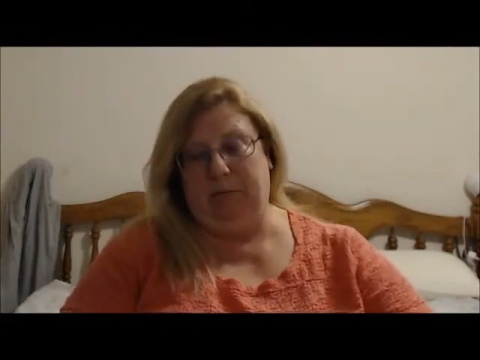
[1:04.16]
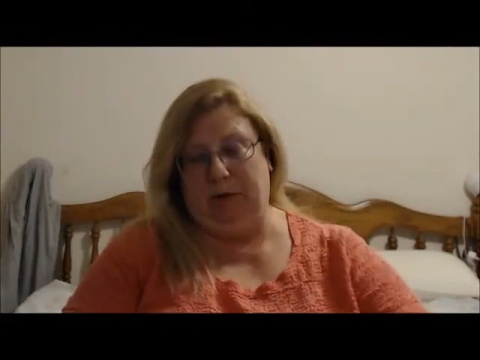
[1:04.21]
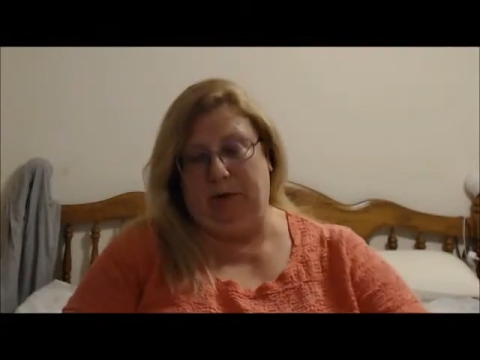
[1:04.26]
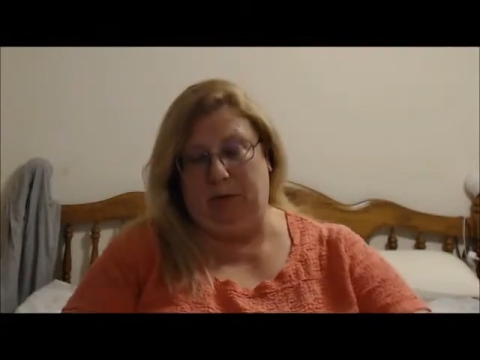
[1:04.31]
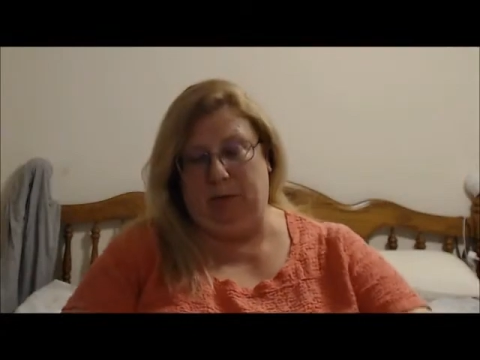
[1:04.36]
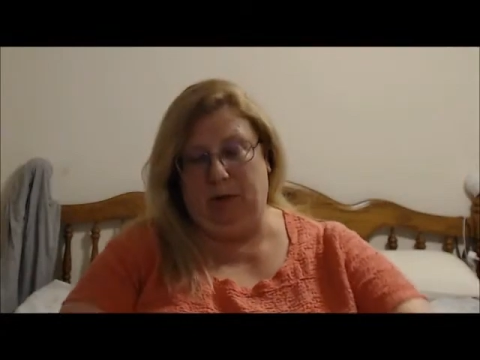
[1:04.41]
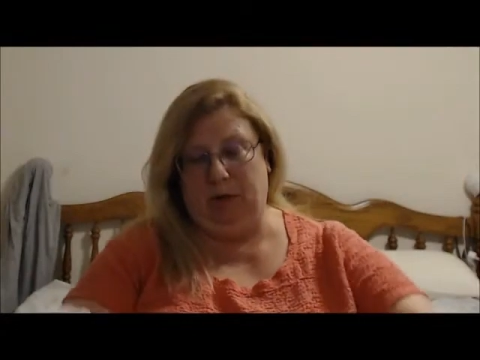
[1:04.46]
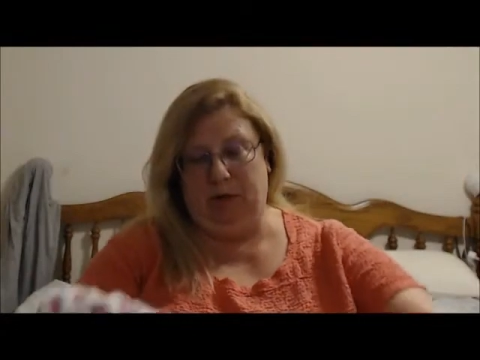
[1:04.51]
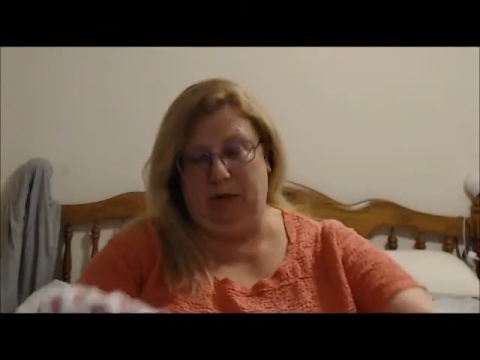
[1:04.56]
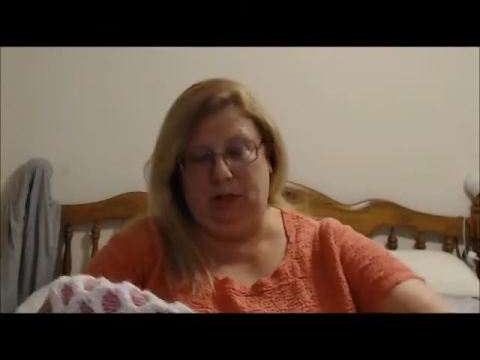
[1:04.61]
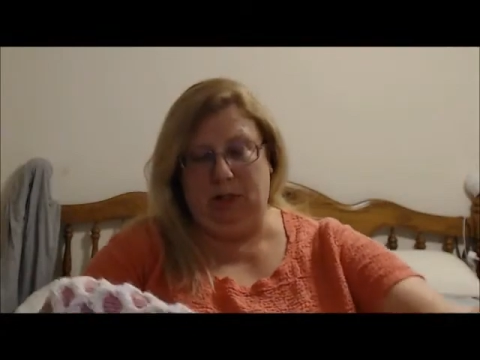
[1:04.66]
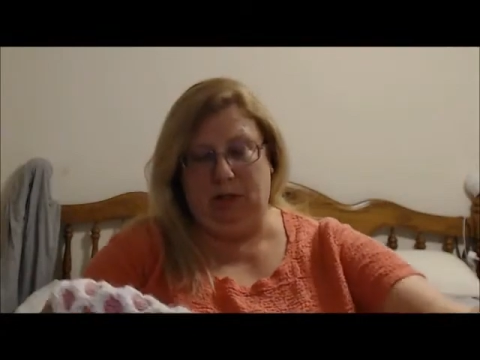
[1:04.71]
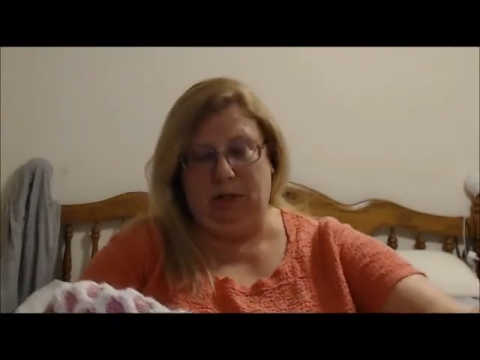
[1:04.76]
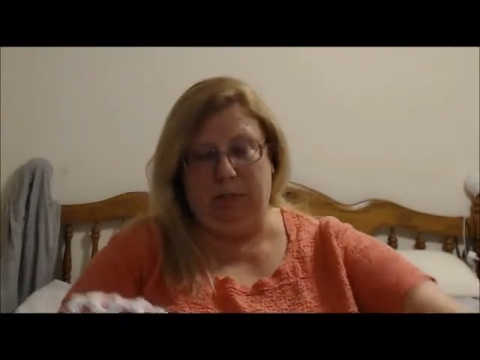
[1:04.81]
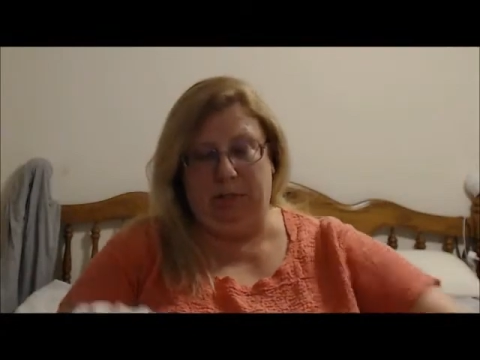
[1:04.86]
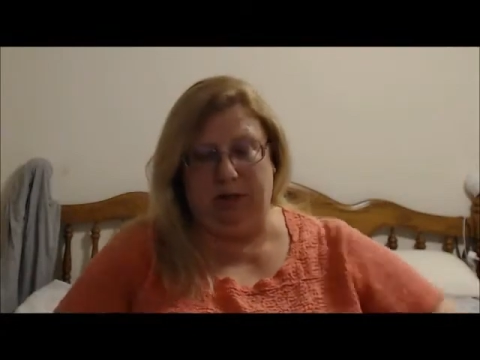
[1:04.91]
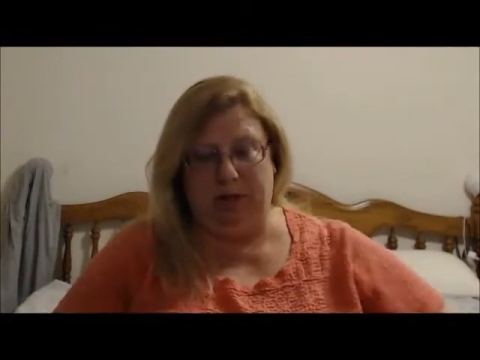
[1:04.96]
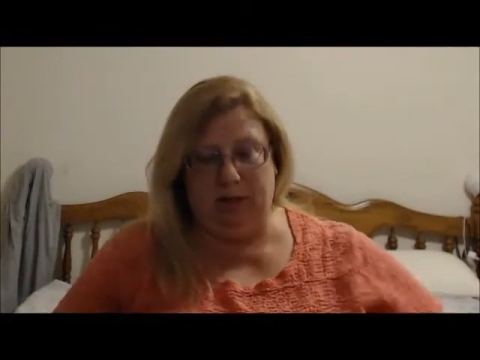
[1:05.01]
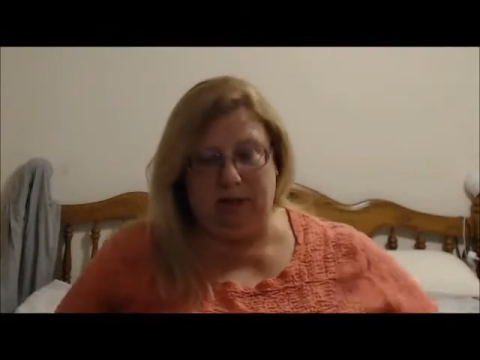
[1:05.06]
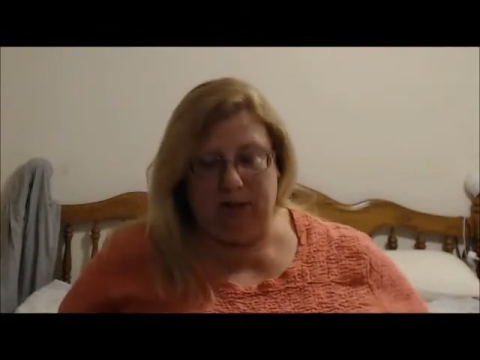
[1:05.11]
originally
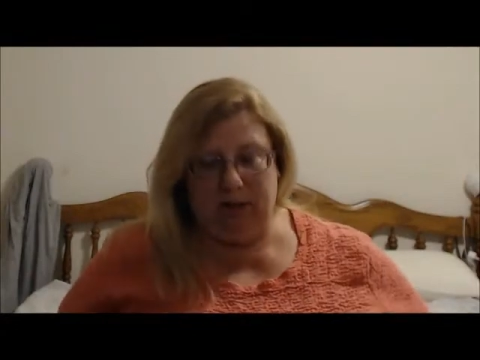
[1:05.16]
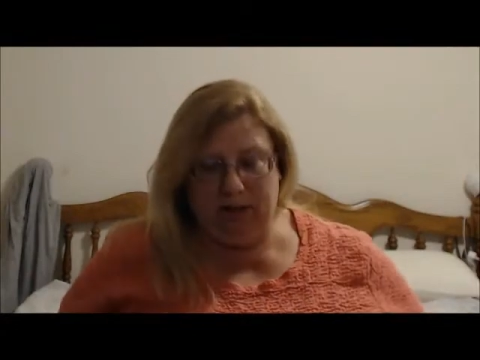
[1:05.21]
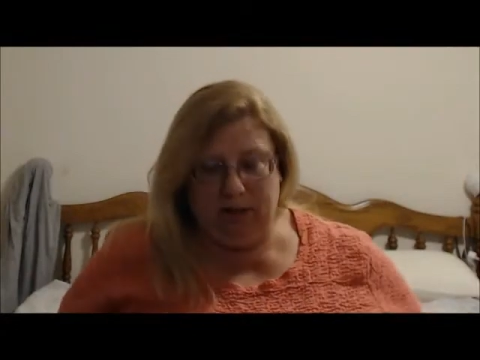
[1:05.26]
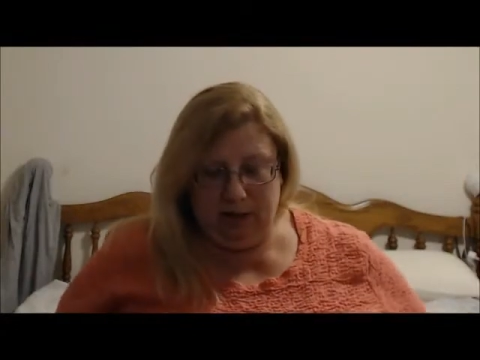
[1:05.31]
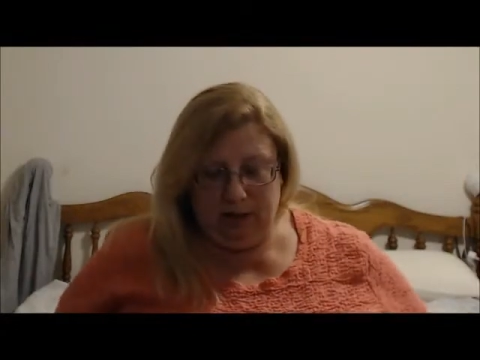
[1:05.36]
been